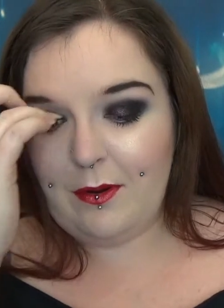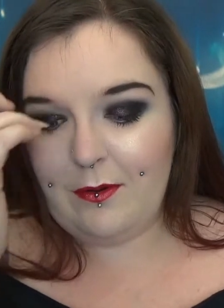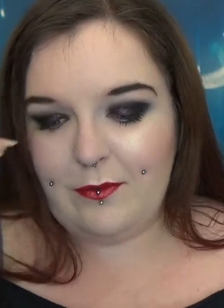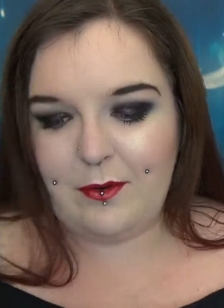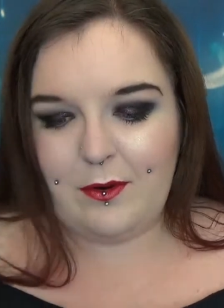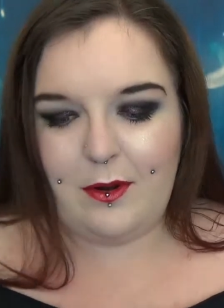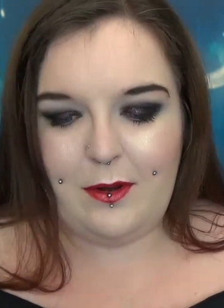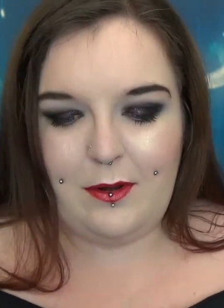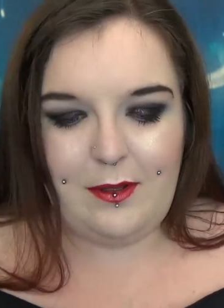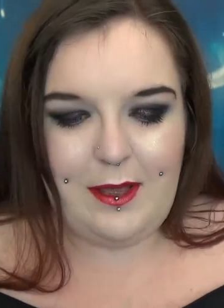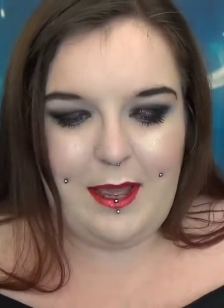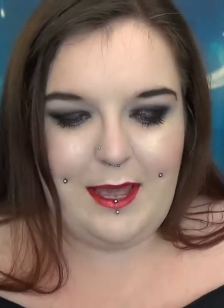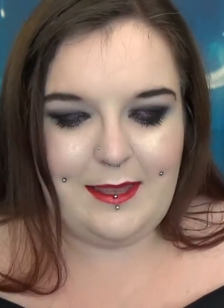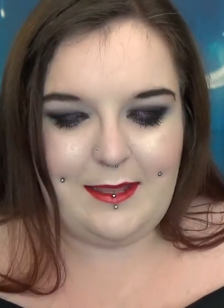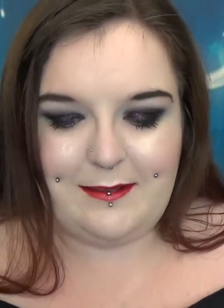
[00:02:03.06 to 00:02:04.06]
overall,
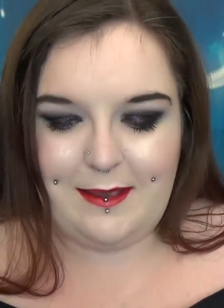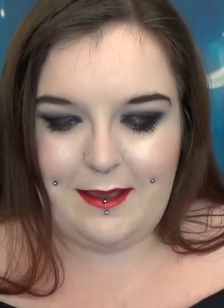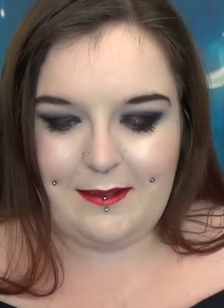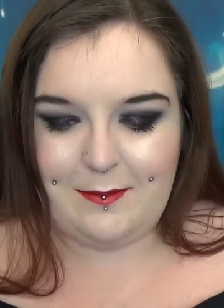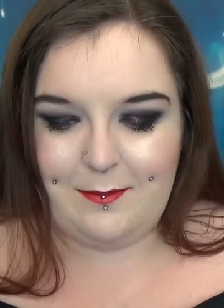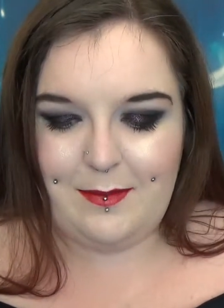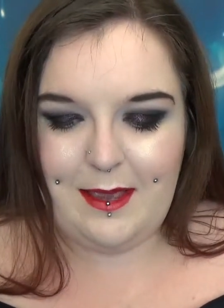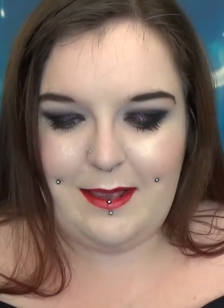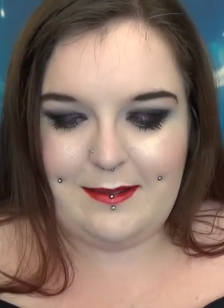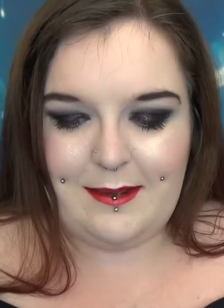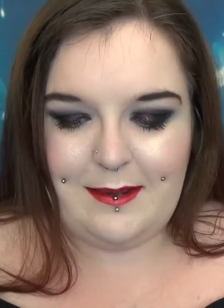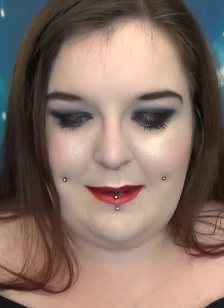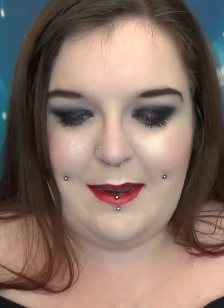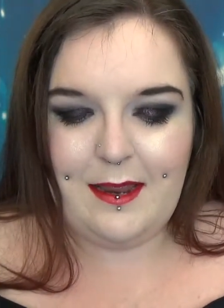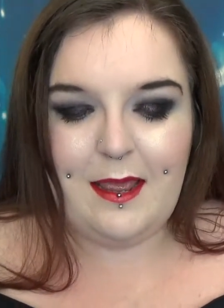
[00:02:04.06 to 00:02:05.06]
I think this guy is
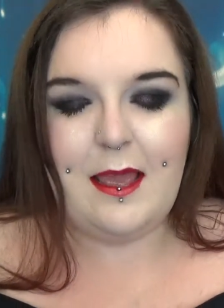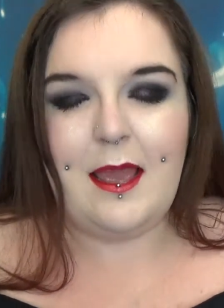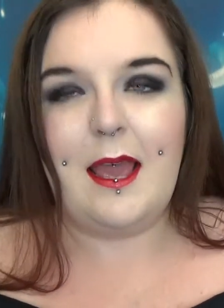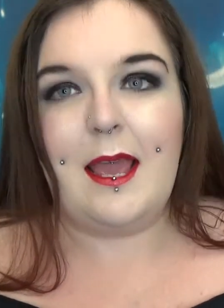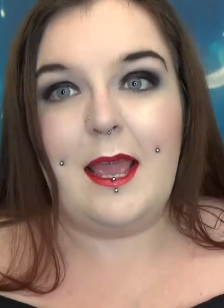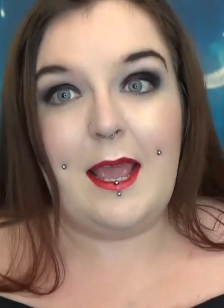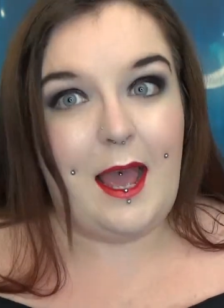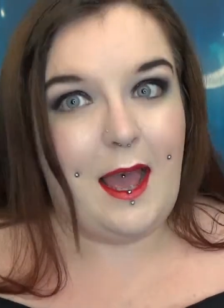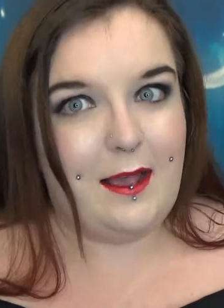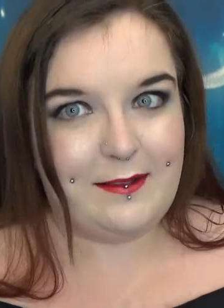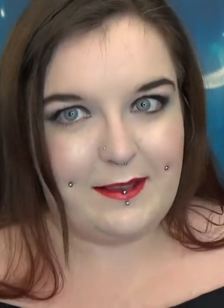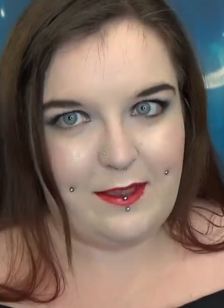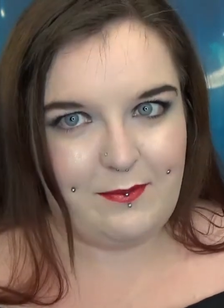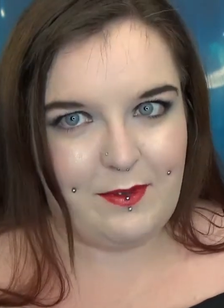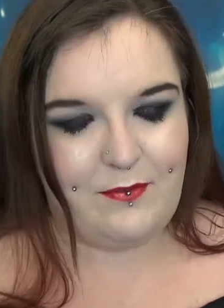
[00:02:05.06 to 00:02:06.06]
amazing. He has
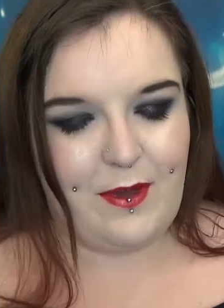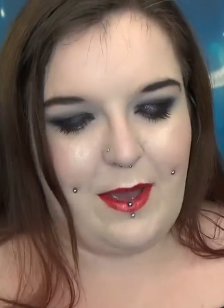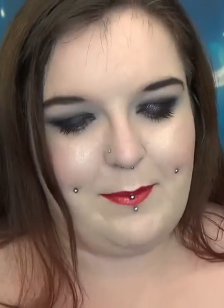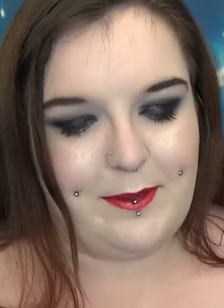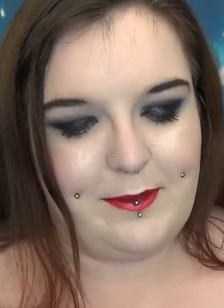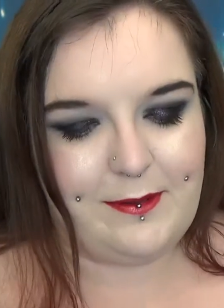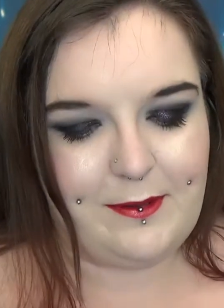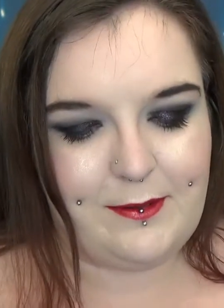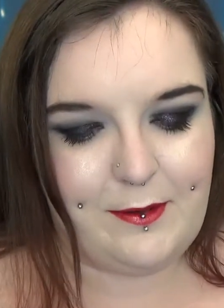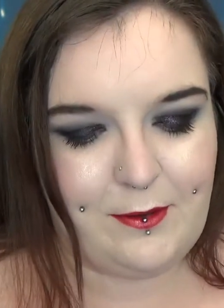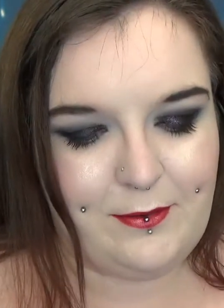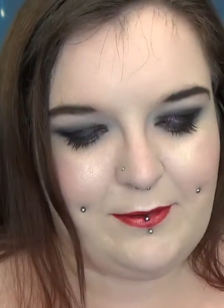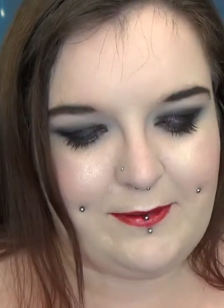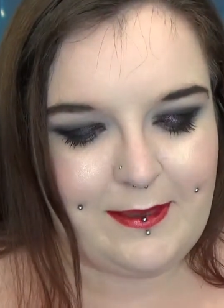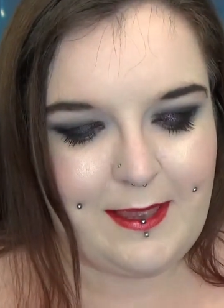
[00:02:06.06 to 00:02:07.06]
given me fabulously
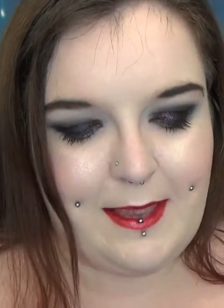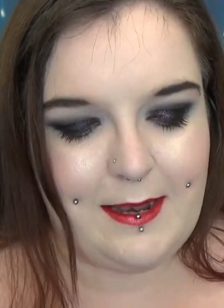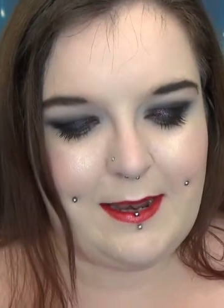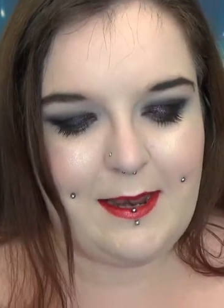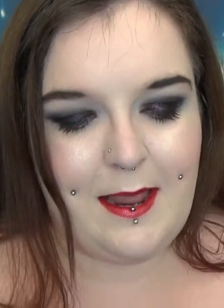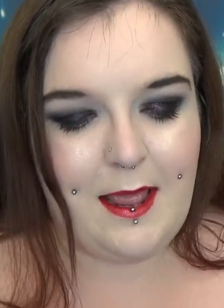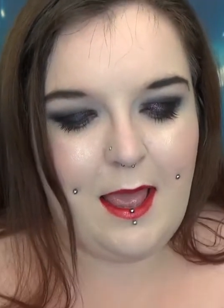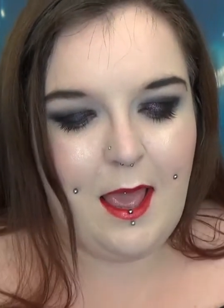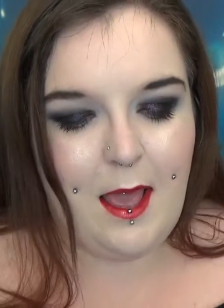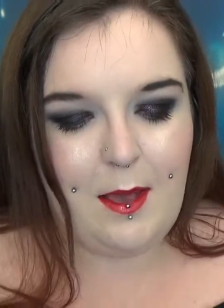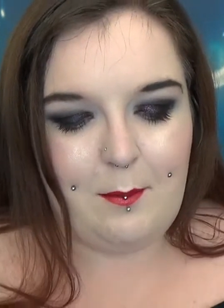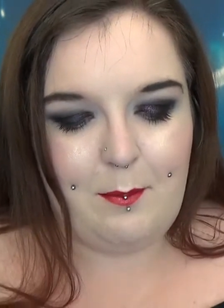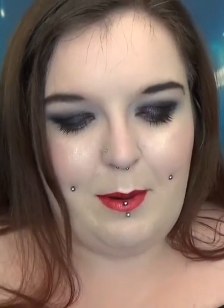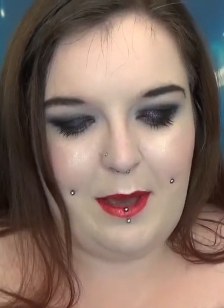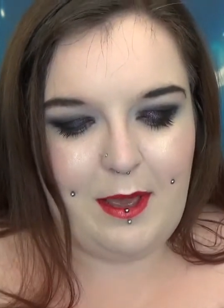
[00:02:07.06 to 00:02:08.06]
soft skin,
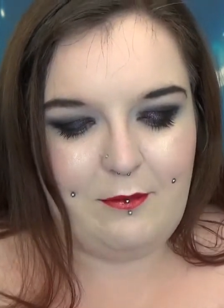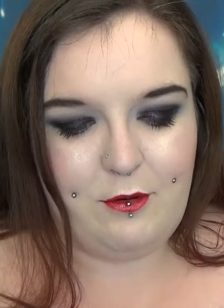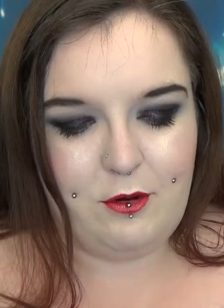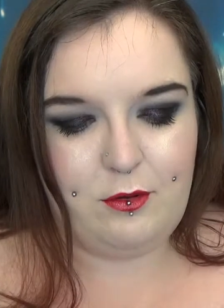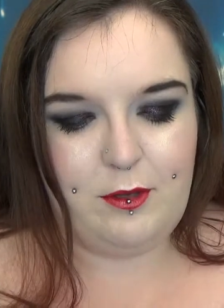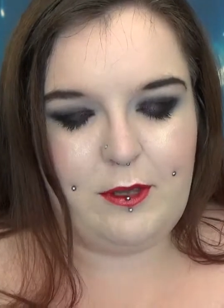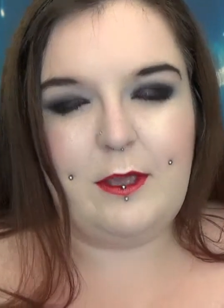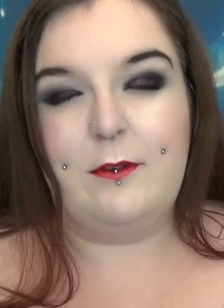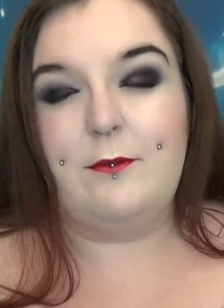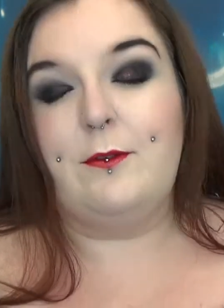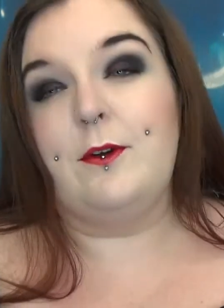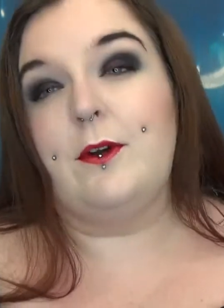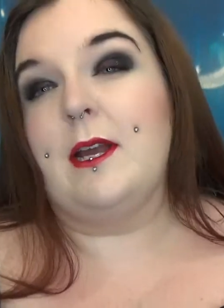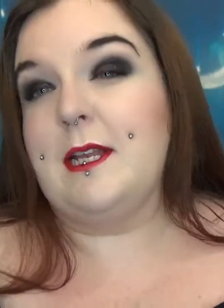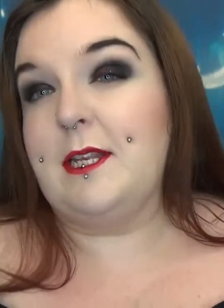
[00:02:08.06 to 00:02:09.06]
but if you're looking
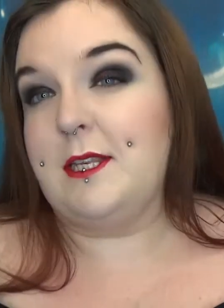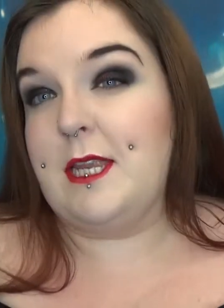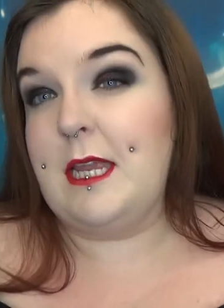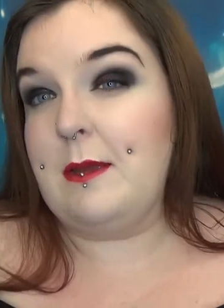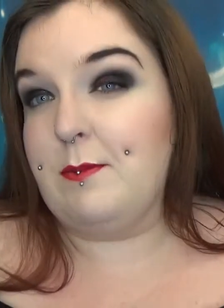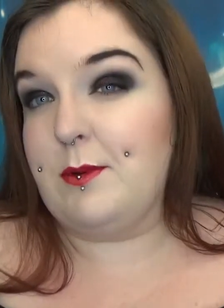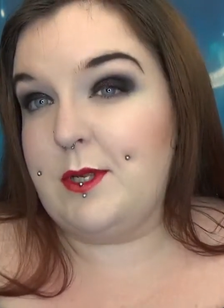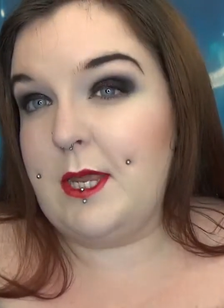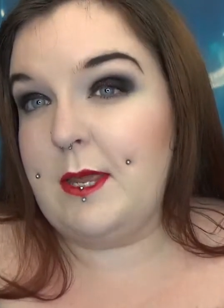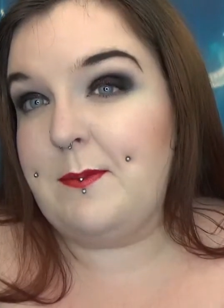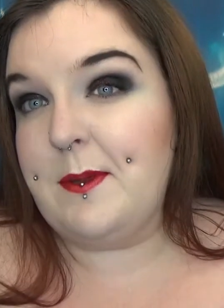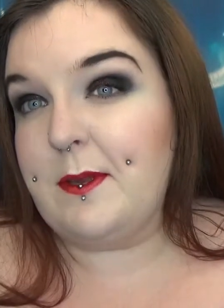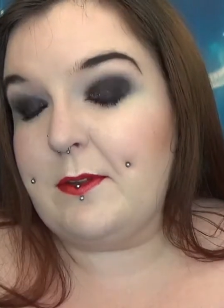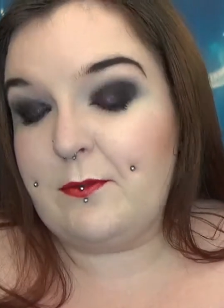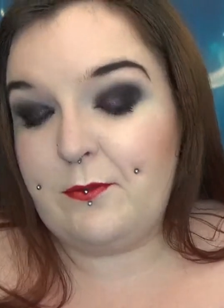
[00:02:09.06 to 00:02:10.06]
for a deep, deep
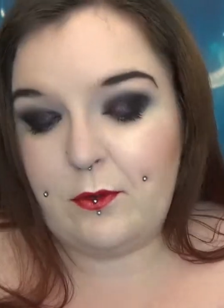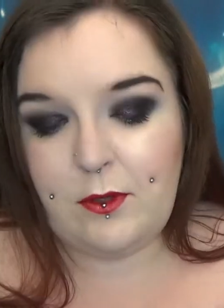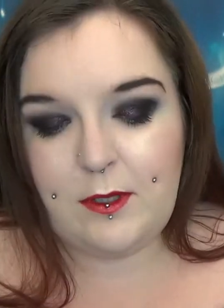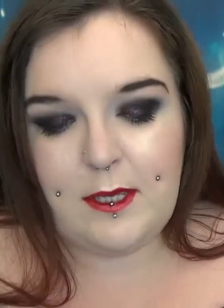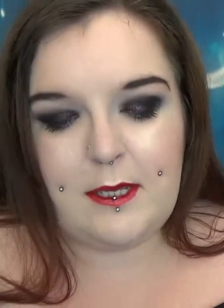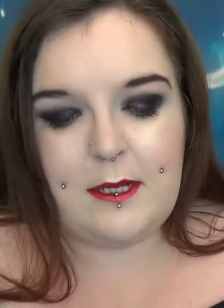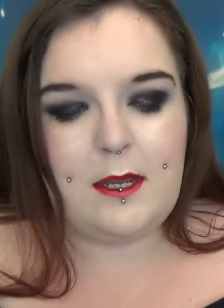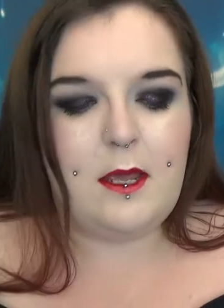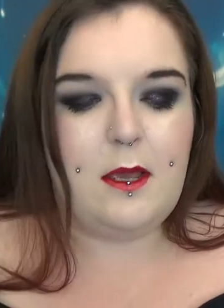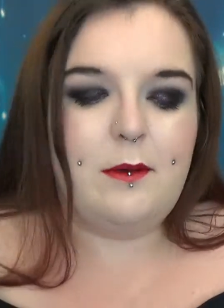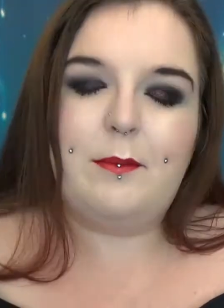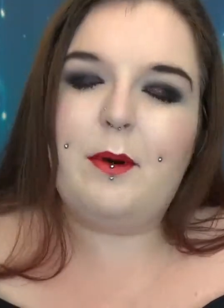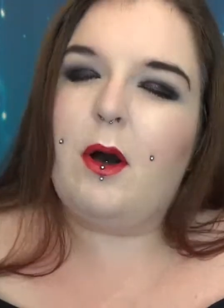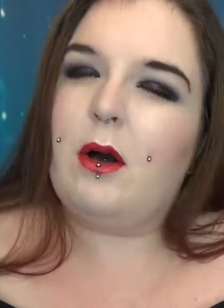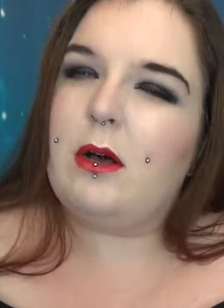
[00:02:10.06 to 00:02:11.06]
exfoliant,
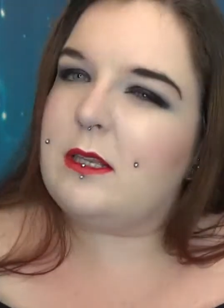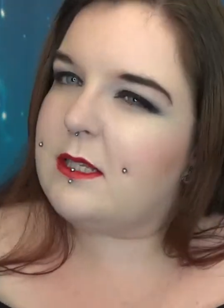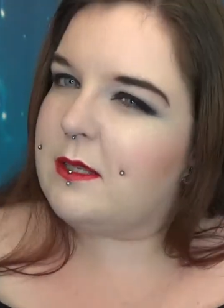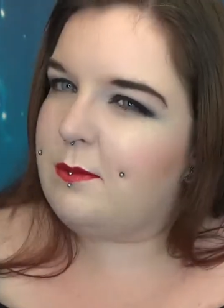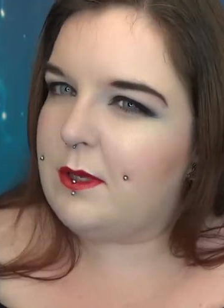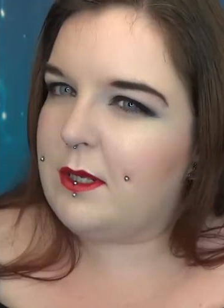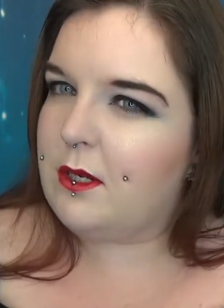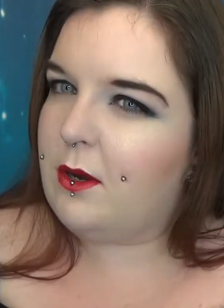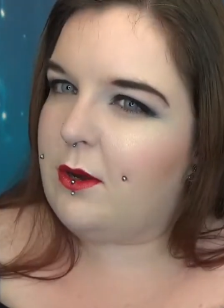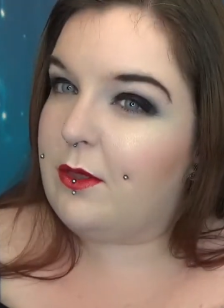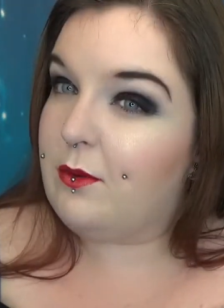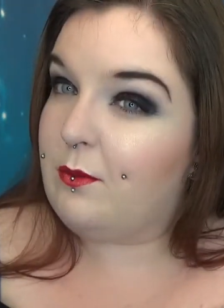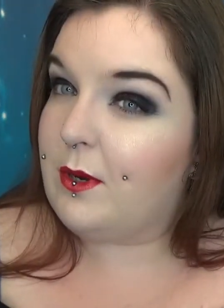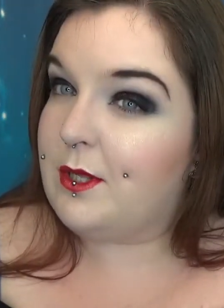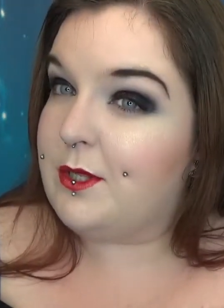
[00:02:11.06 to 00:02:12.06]
possibly not
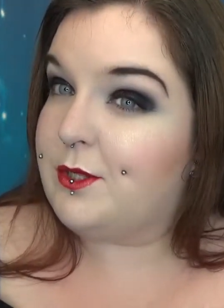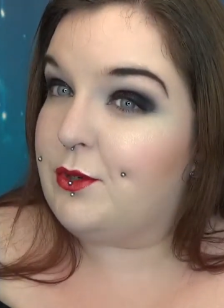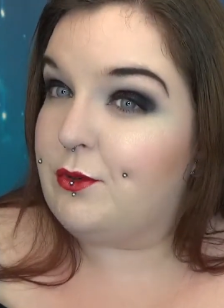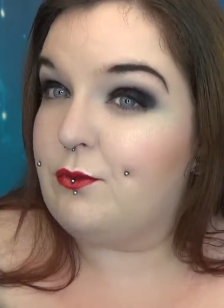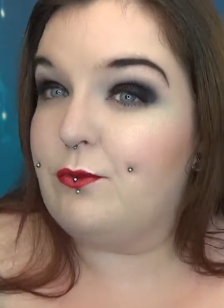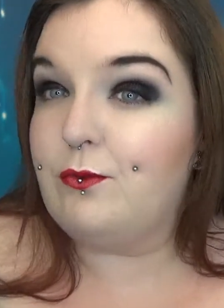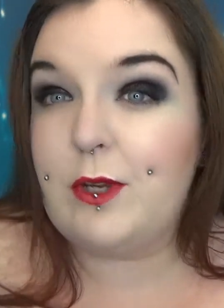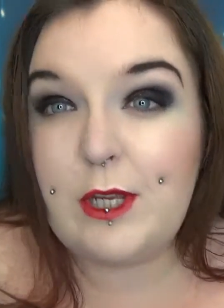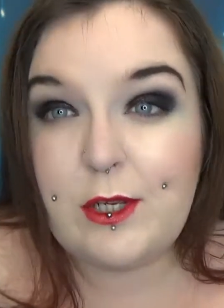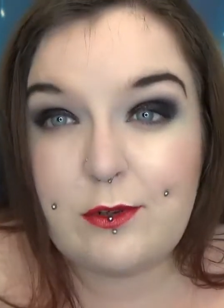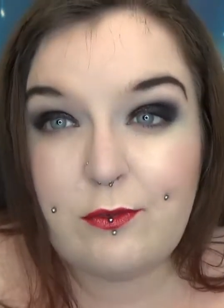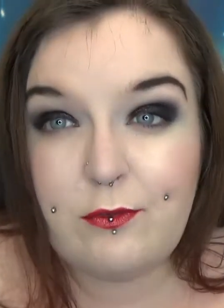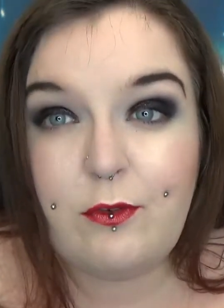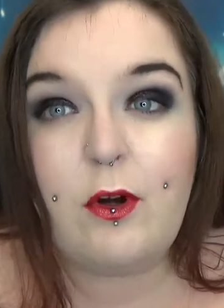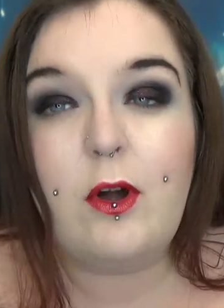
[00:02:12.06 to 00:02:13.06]
the one to
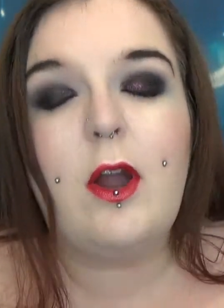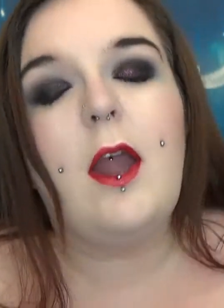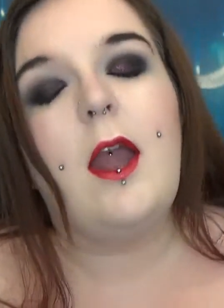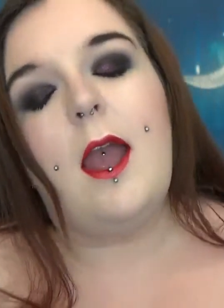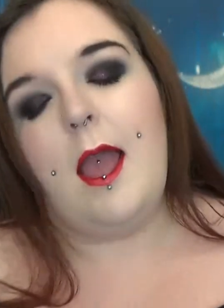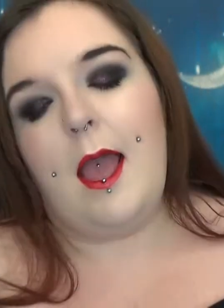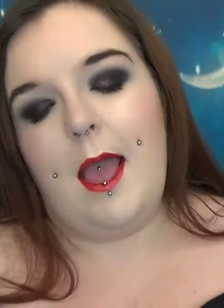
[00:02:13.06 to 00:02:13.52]
reach for,